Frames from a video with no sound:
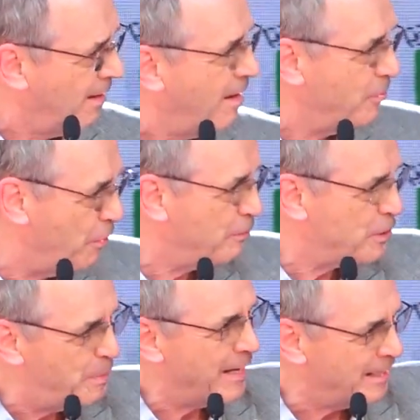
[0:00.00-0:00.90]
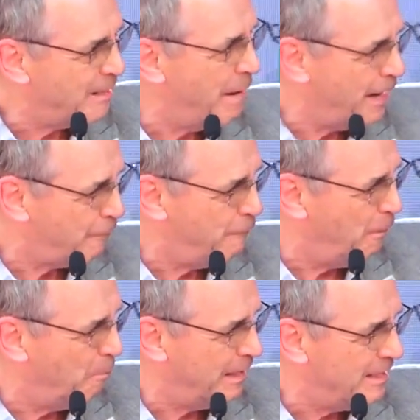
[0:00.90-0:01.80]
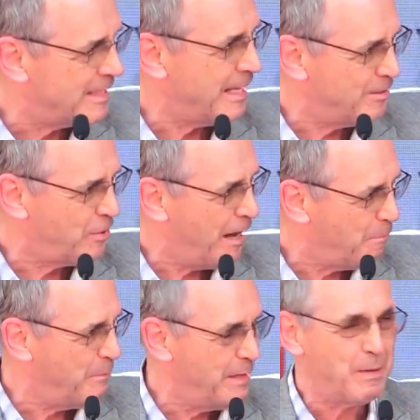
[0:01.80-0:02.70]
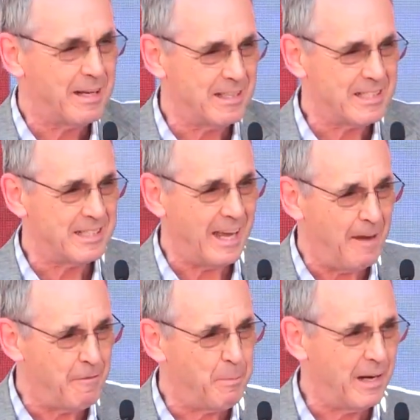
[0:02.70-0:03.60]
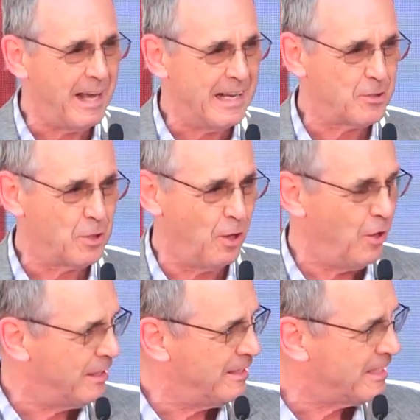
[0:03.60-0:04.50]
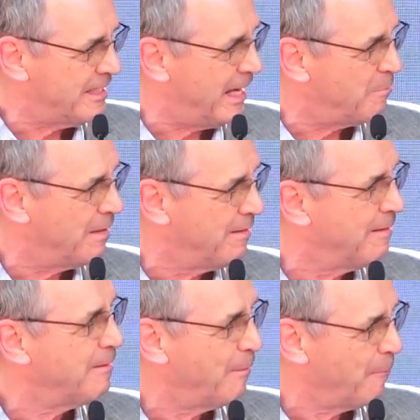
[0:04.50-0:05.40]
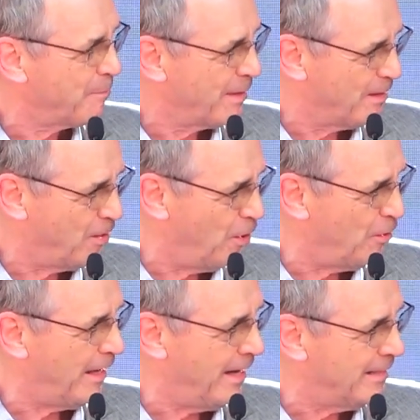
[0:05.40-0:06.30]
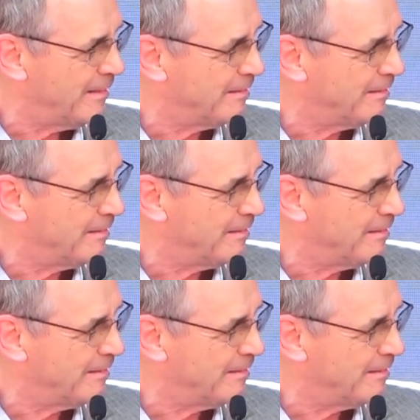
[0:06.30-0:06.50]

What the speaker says: You speak in the microphone, please, and help me, because everybody has to learn this name. Go ahead.